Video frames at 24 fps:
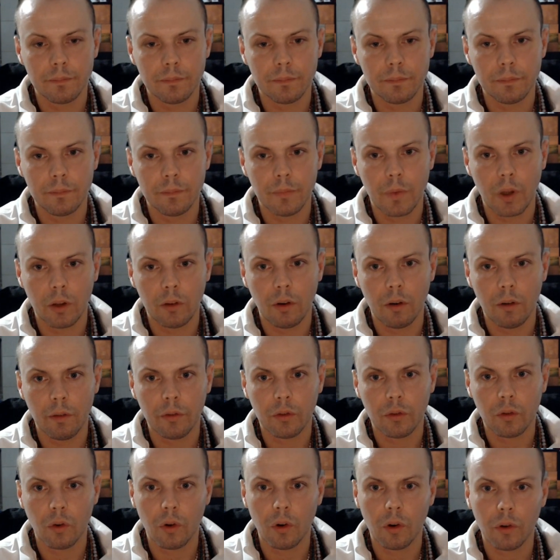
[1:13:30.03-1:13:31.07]
The Two of
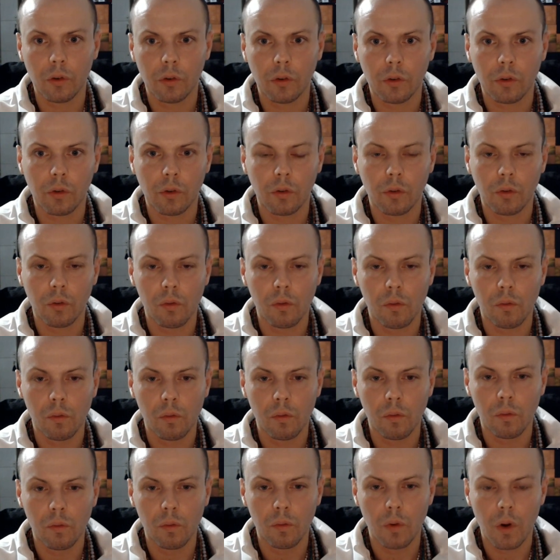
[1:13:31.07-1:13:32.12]
Swords.
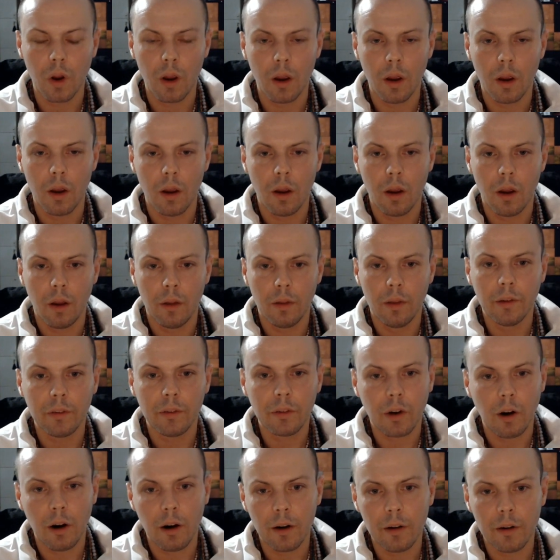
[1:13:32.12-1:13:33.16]
This
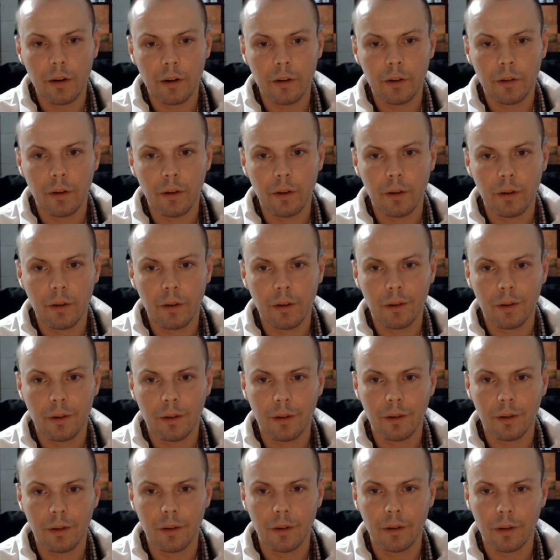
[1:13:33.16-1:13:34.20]
card is
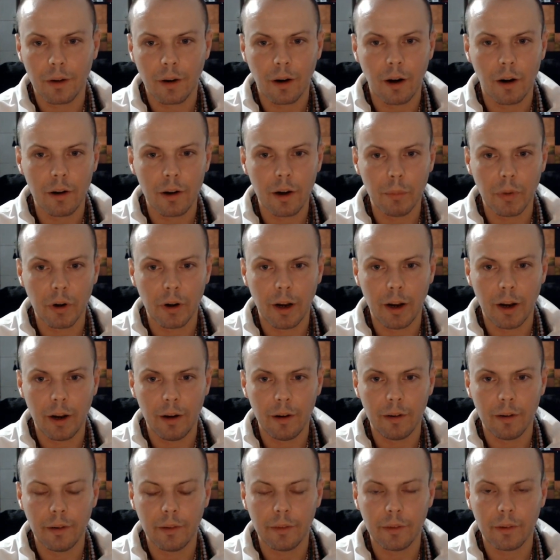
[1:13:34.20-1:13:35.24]
card number 8.
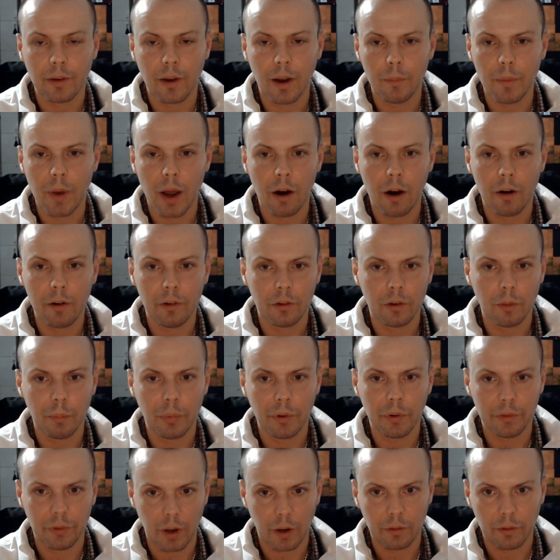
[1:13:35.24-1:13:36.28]
It's how you should
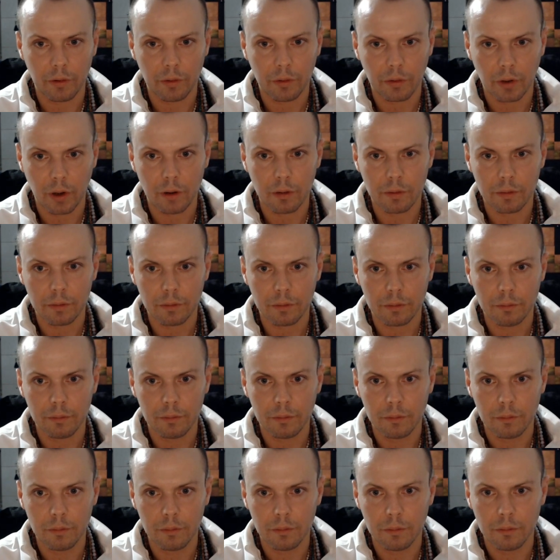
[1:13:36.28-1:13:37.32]
present yourself
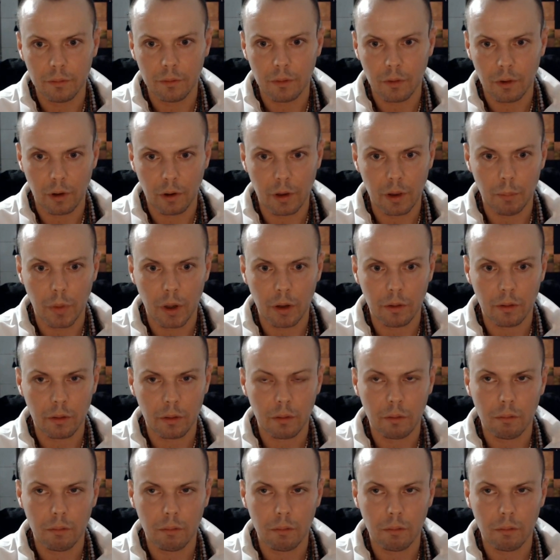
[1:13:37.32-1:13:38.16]
during the month.